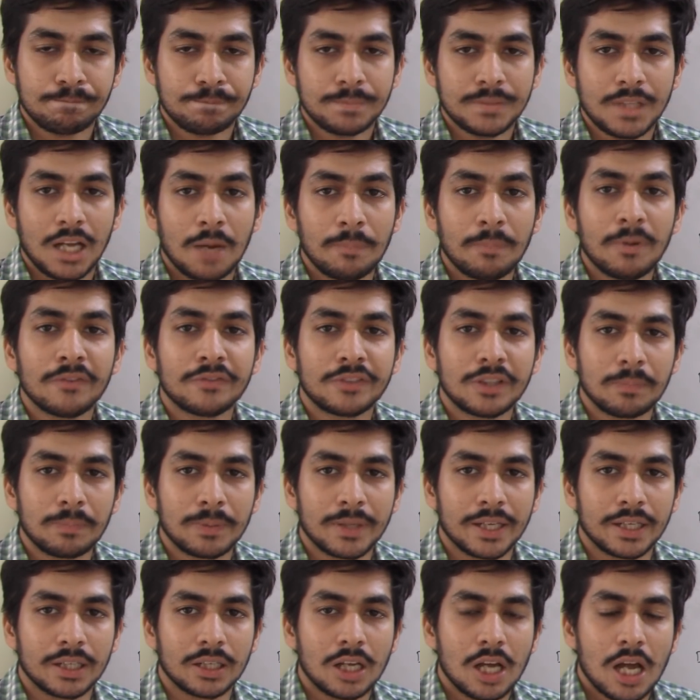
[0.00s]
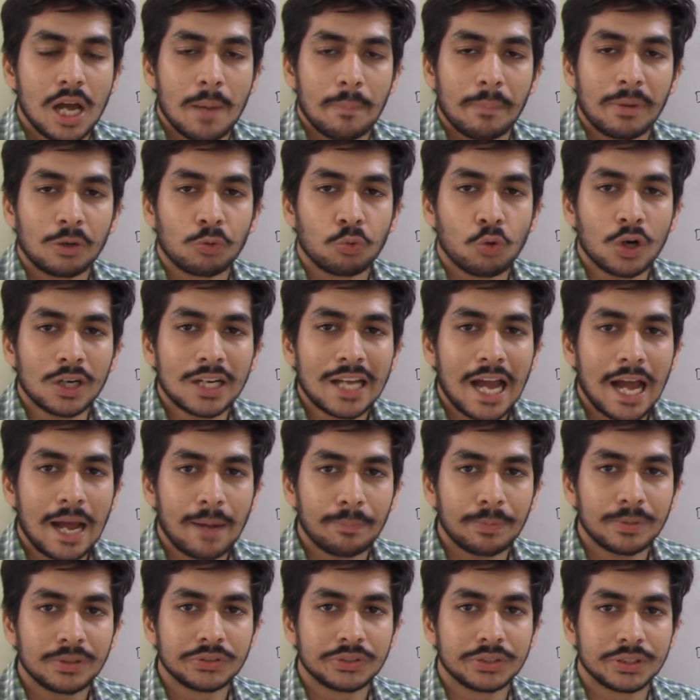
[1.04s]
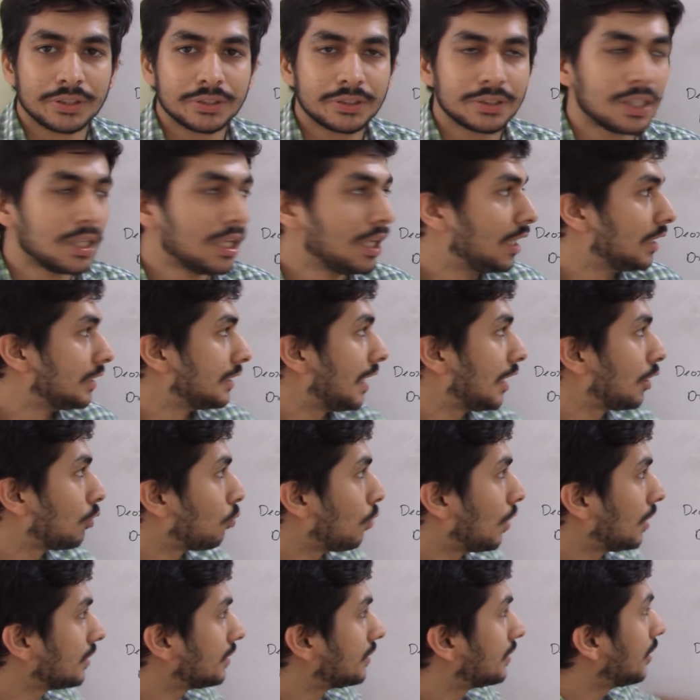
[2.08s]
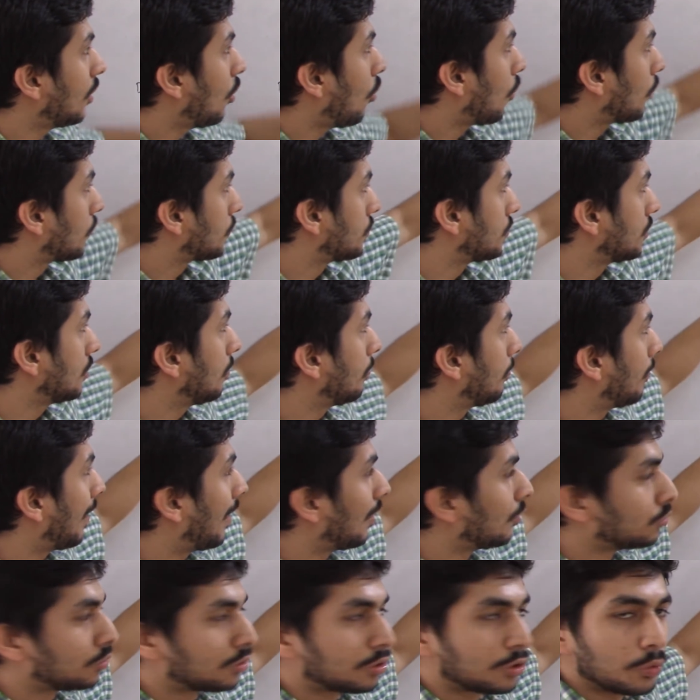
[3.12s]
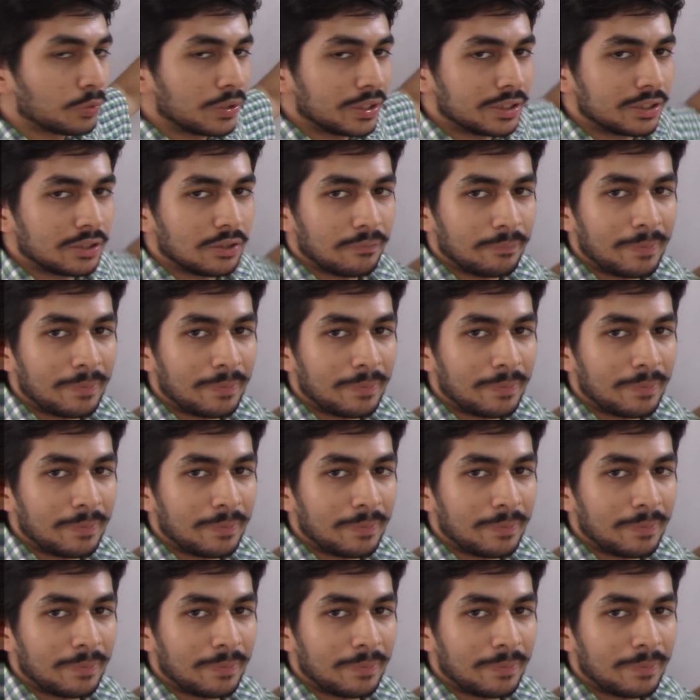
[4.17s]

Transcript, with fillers: above the plane. But what happens is that once the oxygen binds to it,